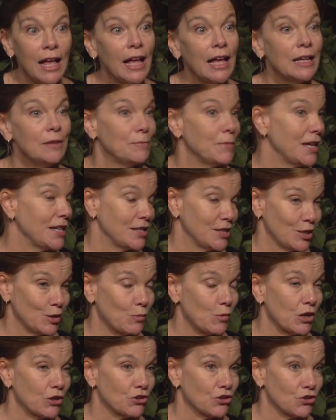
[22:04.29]
and make
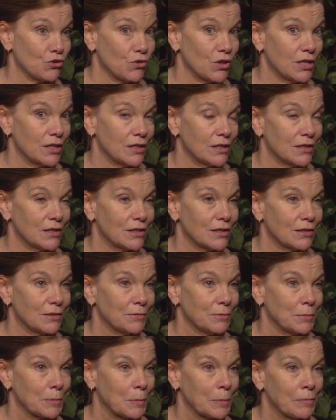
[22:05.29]
smart choices.
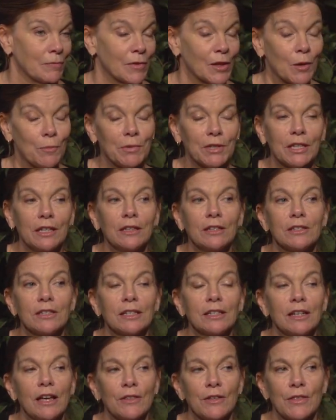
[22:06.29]
But then there's
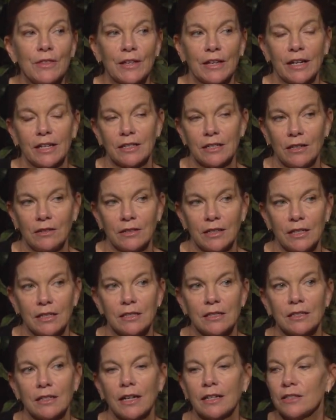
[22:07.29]
another thing I tell
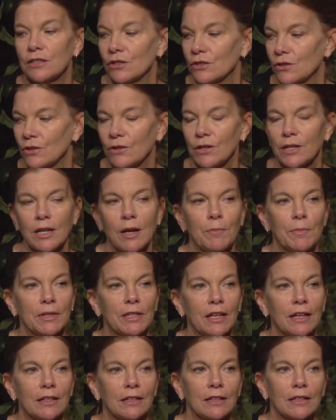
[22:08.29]
kids, and I stir it up
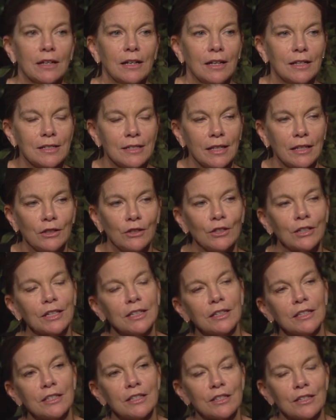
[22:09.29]
again. I say, look
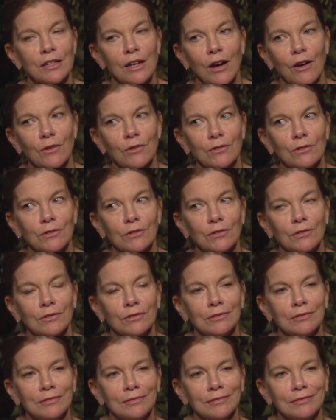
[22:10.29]
at the snow.
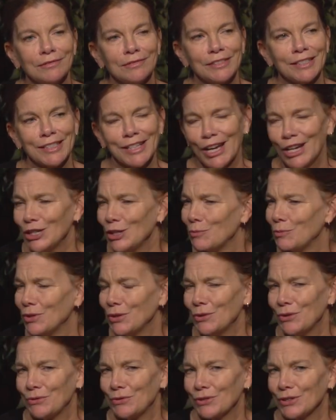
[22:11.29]
It's kind of
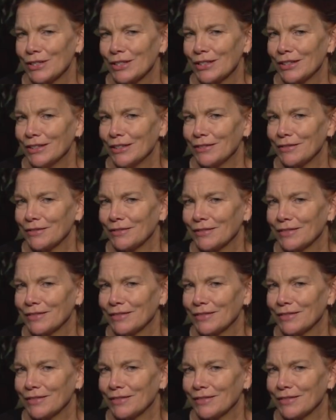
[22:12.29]
beautiful, isn't it?